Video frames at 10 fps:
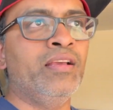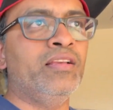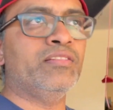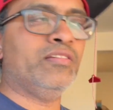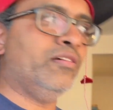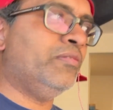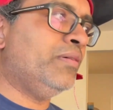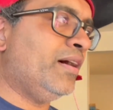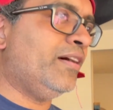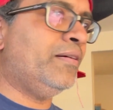
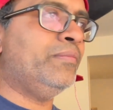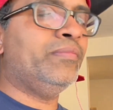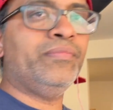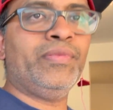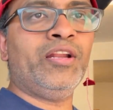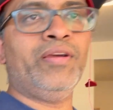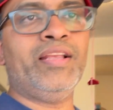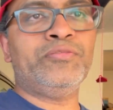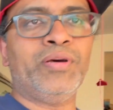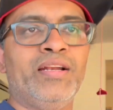So you know, it
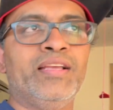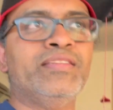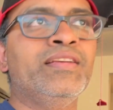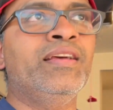is what it is.